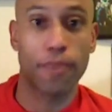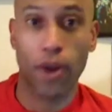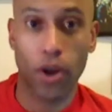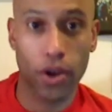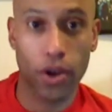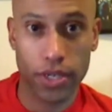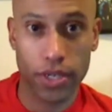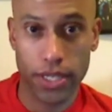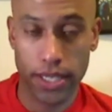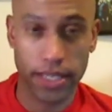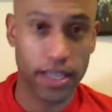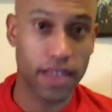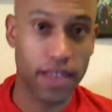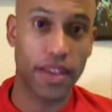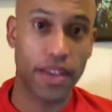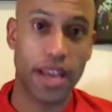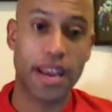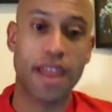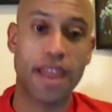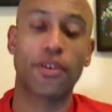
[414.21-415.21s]
bars and
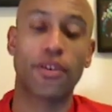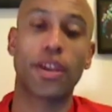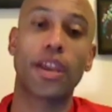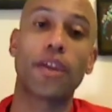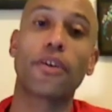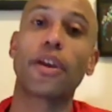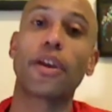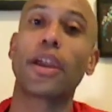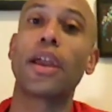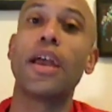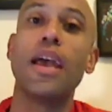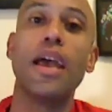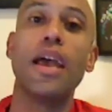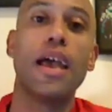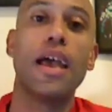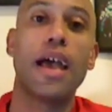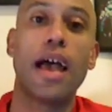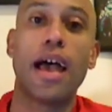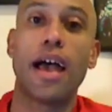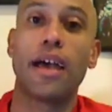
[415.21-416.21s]
leaving and never hearing.
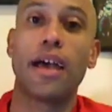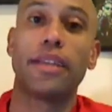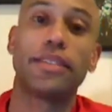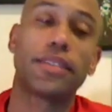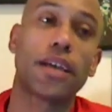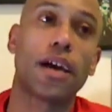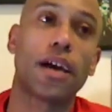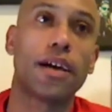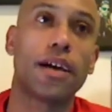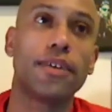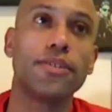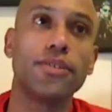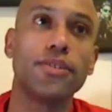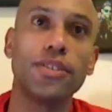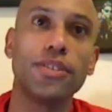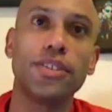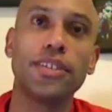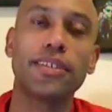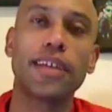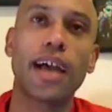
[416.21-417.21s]
And
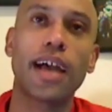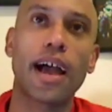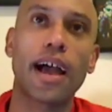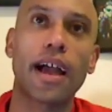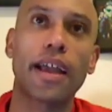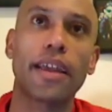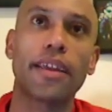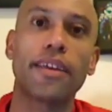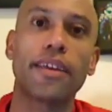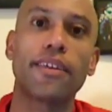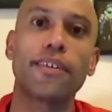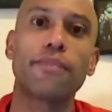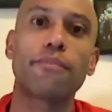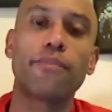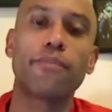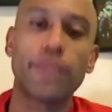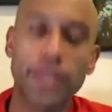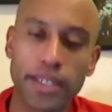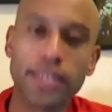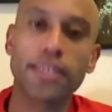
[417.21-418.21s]
I
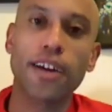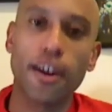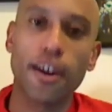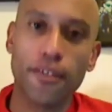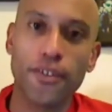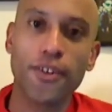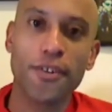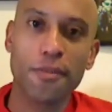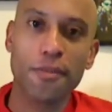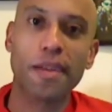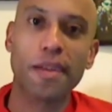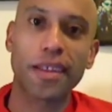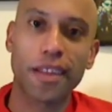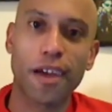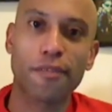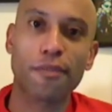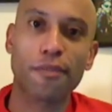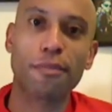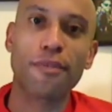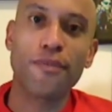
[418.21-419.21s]
discovered my
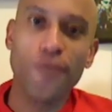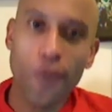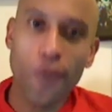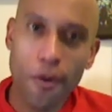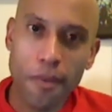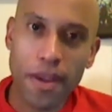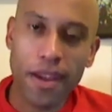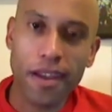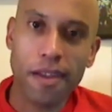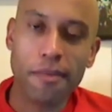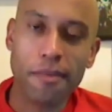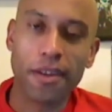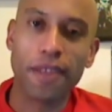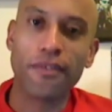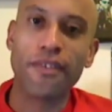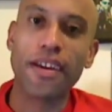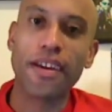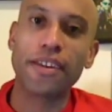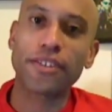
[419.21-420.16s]
love of performing, my love of